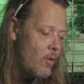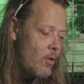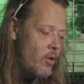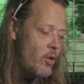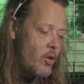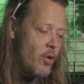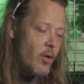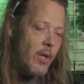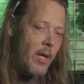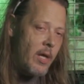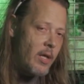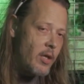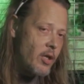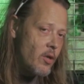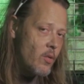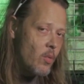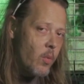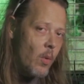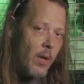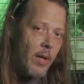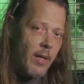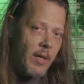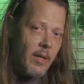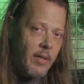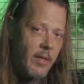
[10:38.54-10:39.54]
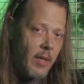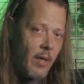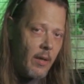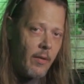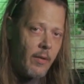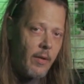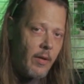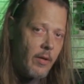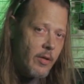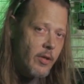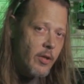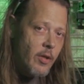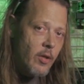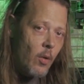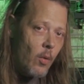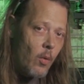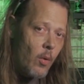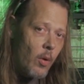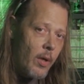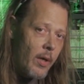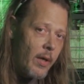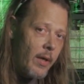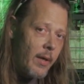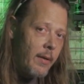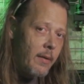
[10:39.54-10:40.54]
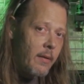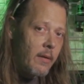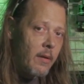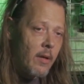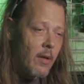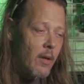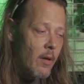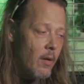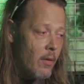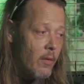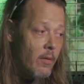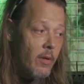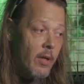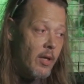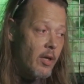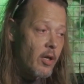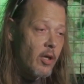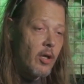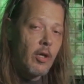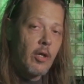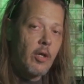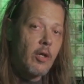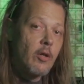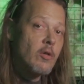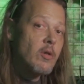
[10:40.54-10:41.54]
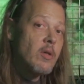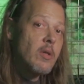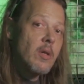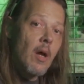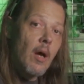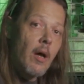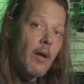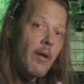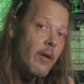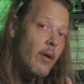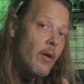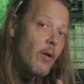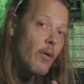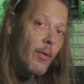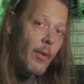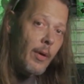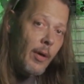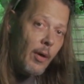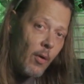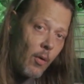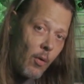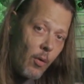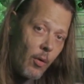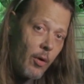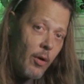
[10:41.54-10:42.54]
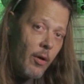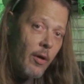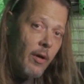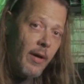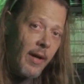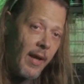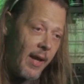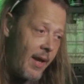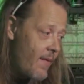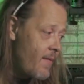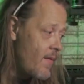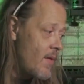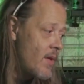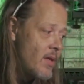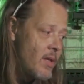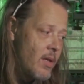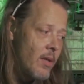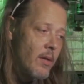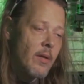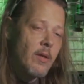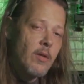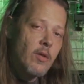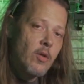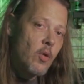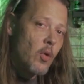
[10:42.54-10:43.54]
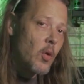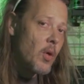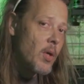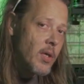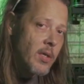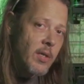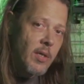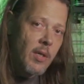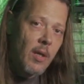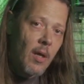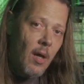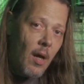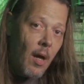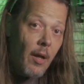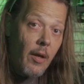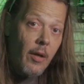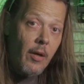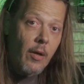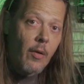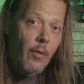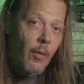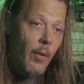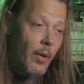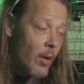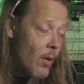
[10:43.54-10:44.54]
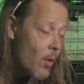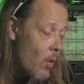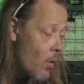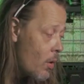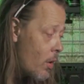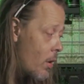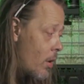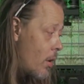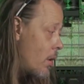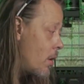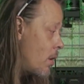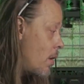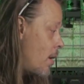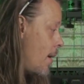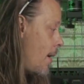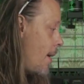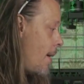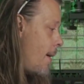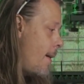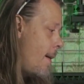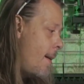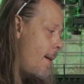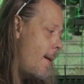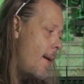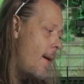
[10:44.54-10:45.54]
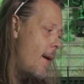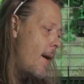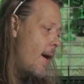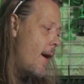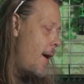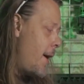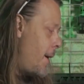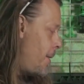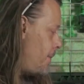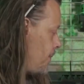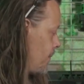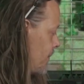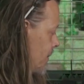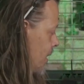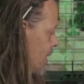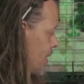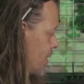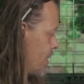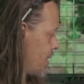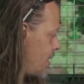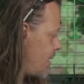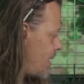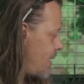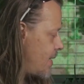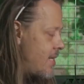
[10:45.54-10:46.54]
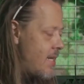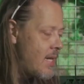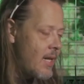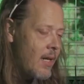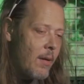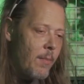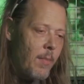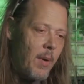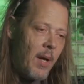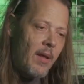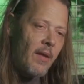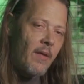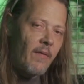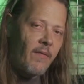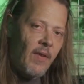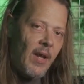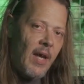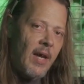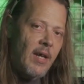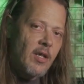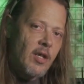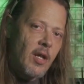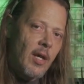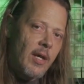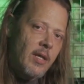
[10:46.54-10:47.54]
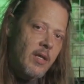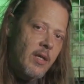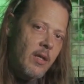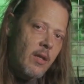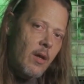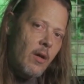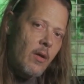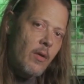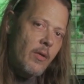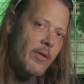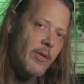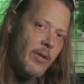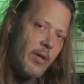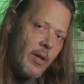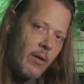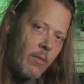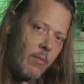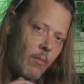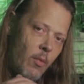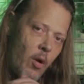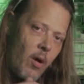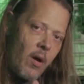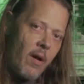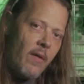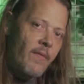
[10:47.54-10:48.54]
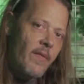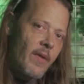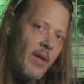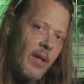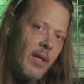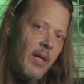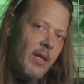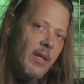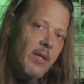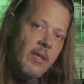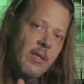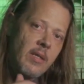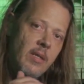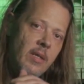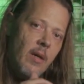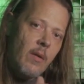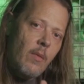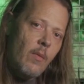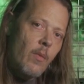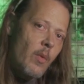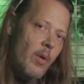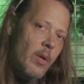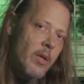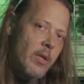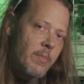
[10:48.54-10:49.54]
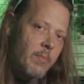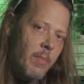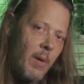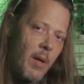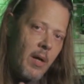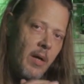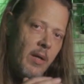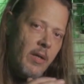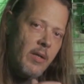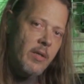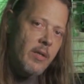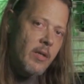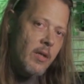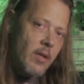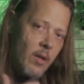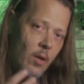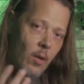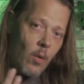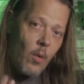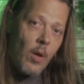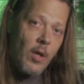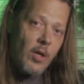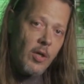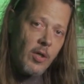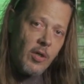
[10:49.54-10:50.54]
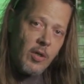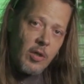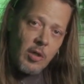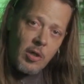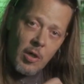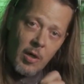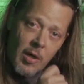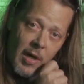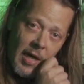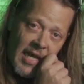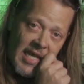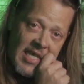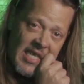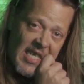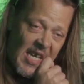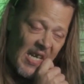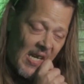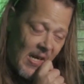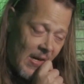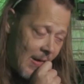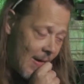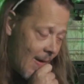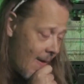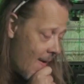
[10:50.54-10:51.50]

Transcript: Do they just want to tell their story? Then you could use an audio recorder and have it tell the story into the audio recorder. The nice thing about the flashlights, though, is they're more of an instant response to the questions you're asking.